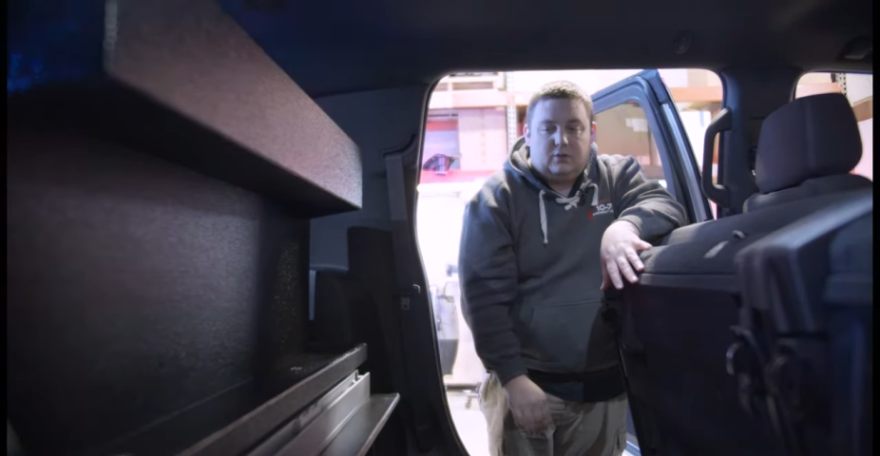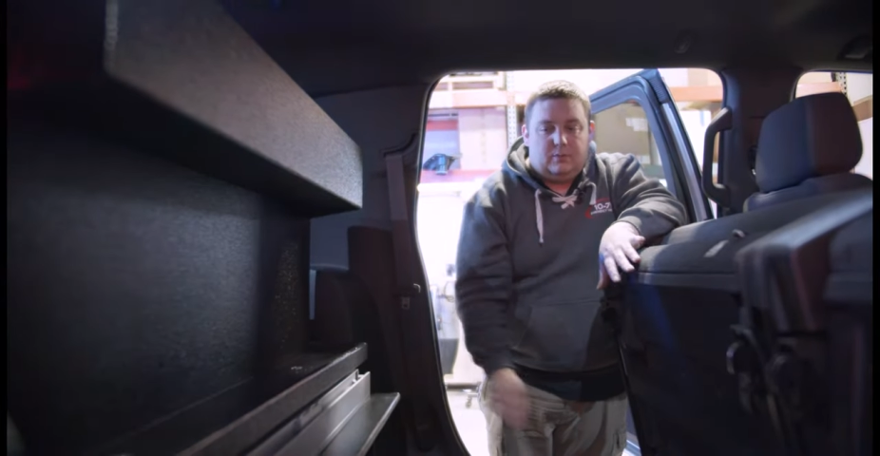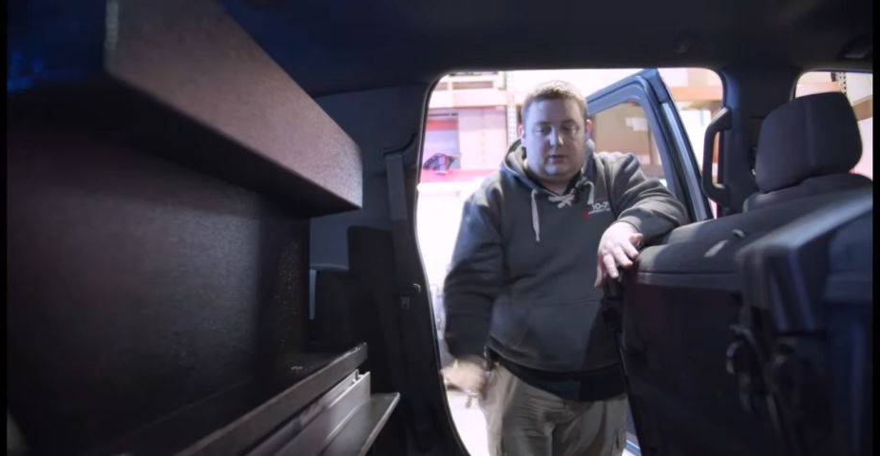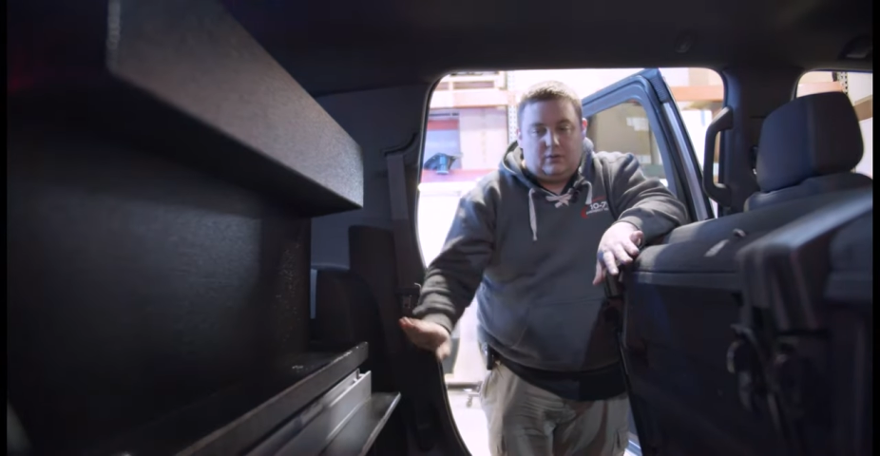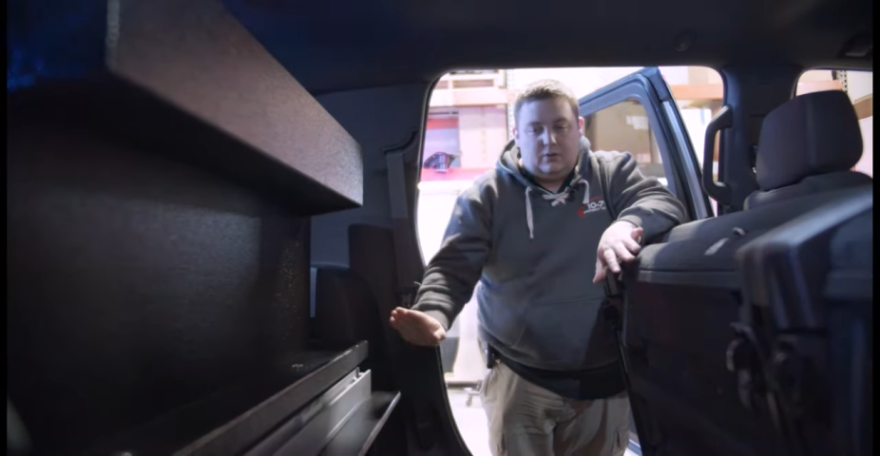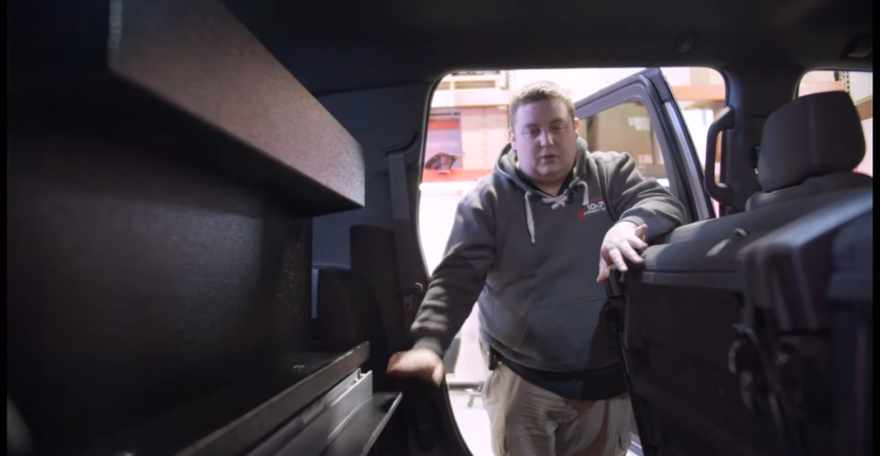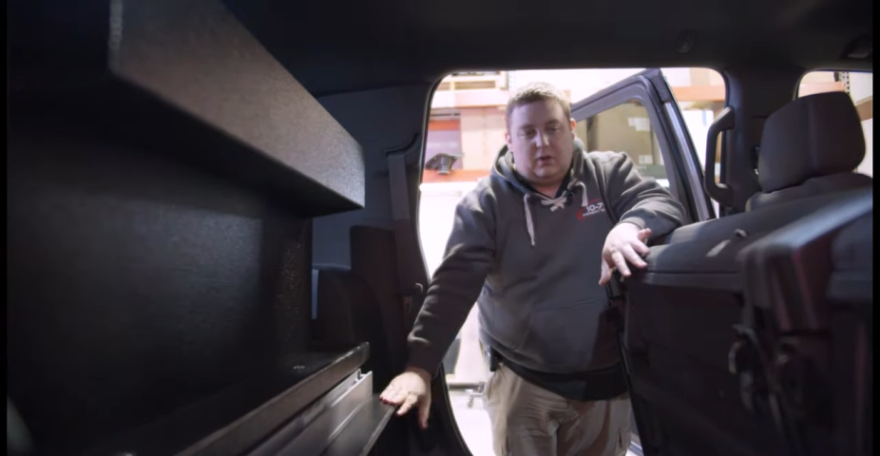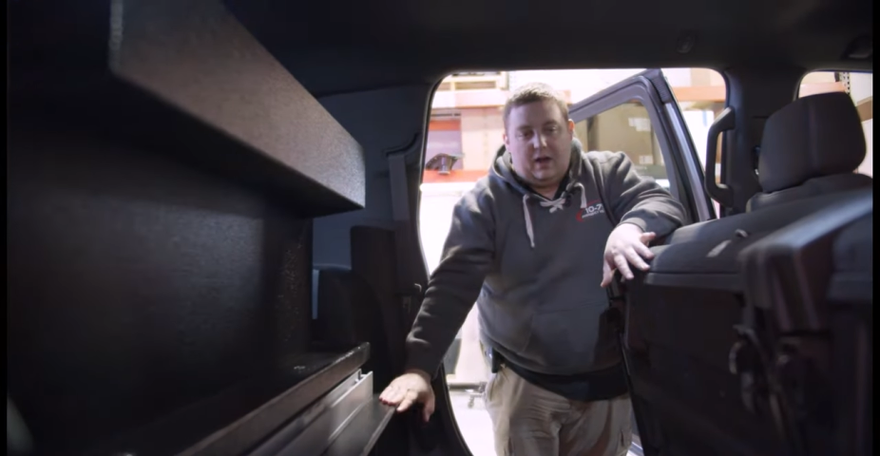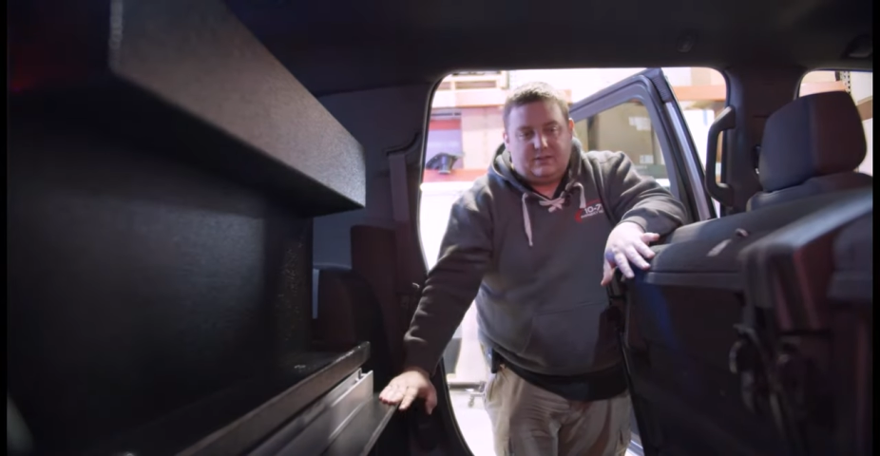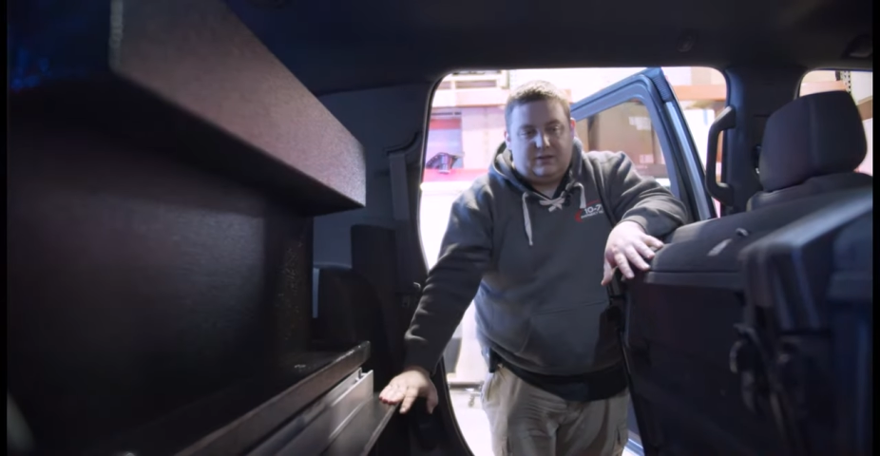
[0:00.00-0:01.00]
so we're
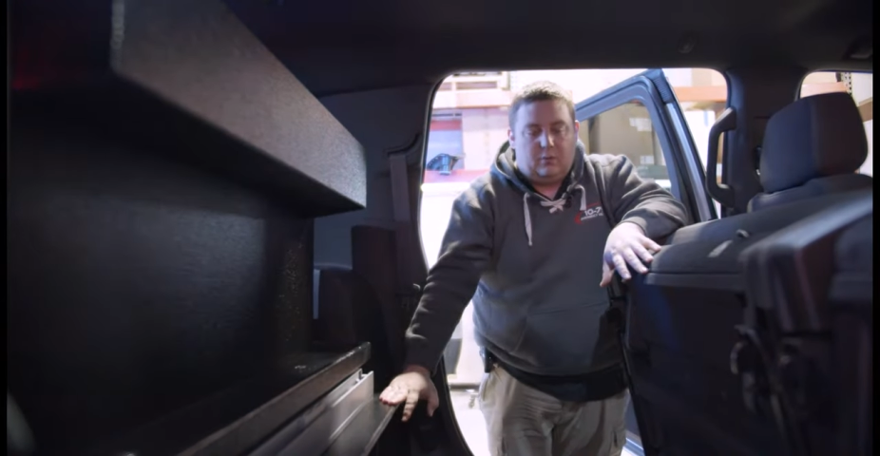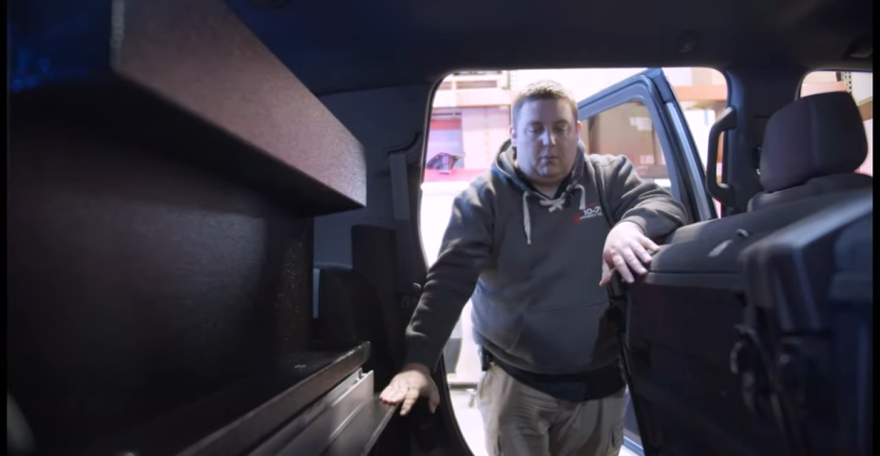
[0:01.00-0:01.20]
utilizing the